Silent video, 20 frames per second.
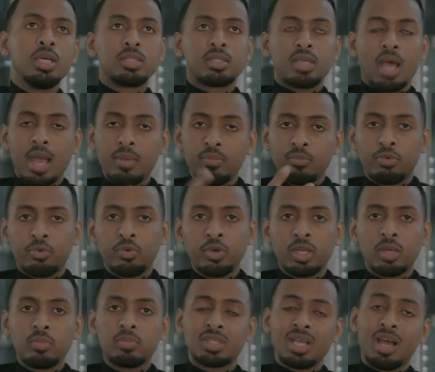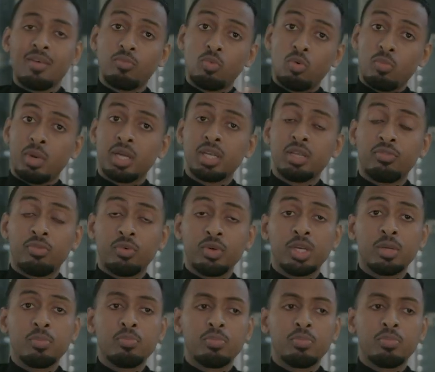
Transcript: time freedom, to have more money freedom,